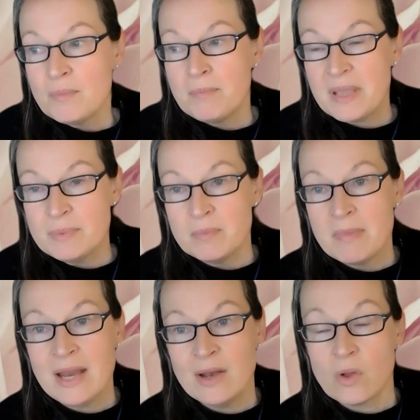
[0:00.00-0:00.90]
people
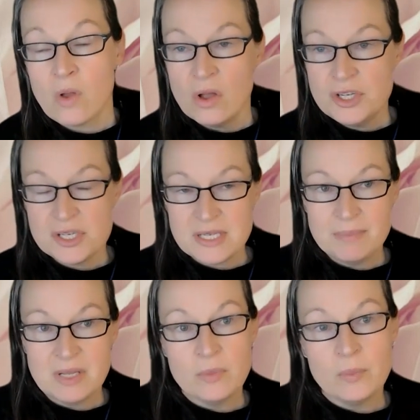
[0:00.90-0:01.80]
may not consciously
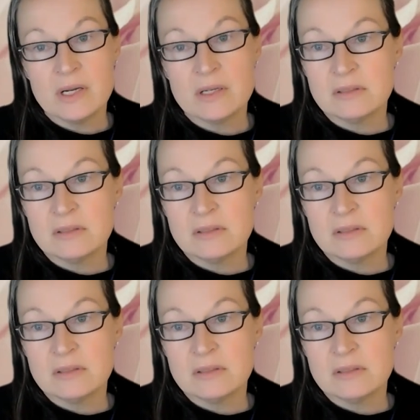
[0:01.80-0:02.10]
be aware